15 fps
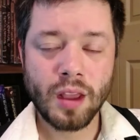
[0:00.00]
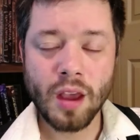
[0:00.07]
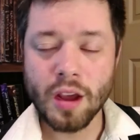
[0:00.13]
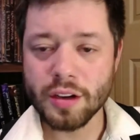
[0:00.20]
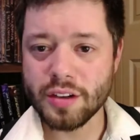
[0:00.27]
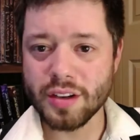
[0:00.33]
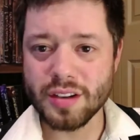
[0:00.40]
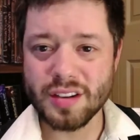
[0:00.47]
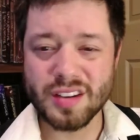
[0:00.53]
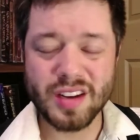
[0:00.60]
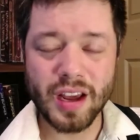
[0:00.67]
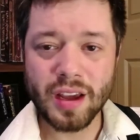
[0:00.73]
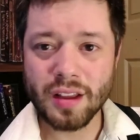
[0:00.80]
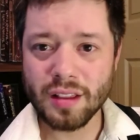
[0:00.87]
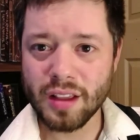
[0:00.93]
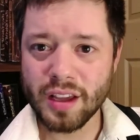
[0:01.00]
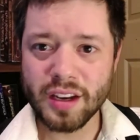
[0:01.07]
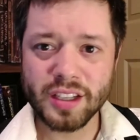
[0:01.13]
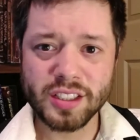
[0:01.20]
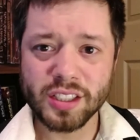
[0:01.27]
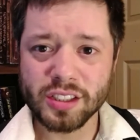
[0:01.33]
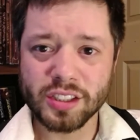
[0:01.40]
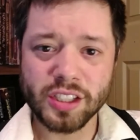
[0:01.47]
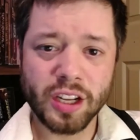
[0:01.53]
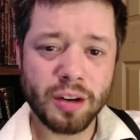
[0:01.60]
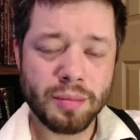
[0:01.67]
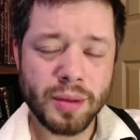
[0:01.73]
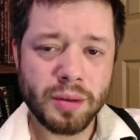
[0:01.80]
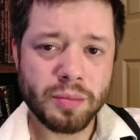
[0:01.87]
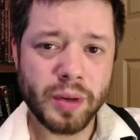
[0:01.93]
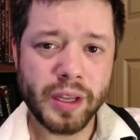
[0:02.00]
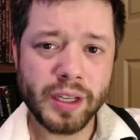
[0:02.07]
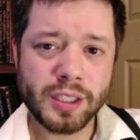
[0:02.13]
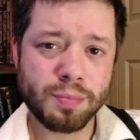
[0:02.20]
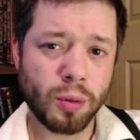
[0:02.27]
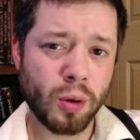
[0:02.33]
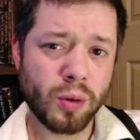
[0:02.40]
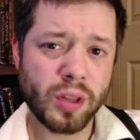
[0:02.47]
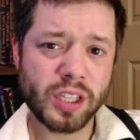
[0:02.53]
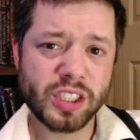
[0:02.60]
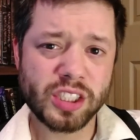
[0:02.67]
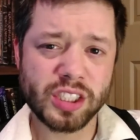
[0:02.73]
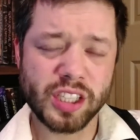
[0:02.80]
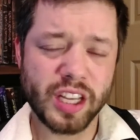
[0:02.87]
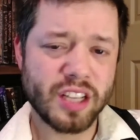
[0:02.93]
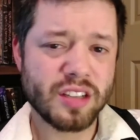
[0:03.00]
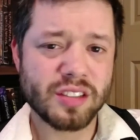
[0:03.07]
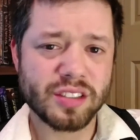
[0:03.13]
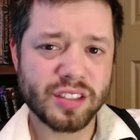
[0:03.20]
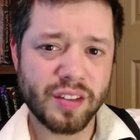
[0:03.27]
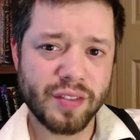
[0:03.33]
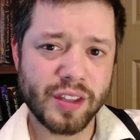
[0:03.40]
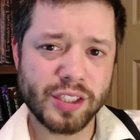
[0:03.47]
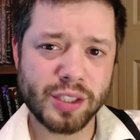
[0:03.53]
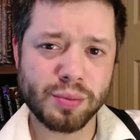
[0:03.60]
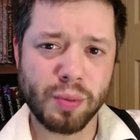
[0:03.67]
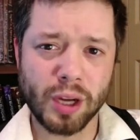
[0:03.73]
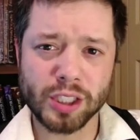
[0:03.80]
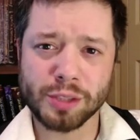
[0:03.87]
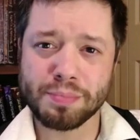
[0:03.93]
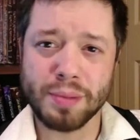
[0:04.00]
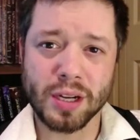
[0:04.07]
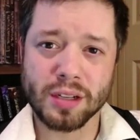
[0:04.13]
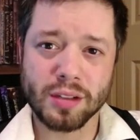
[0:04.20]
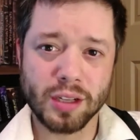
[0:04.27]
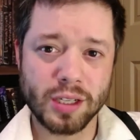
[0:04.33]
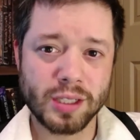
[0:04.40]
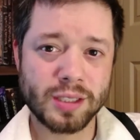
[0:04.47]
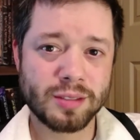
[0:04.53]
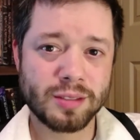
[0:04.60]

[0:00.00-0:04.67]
Today, ladies and gentlemen, we explore the skills of the swashbuckler.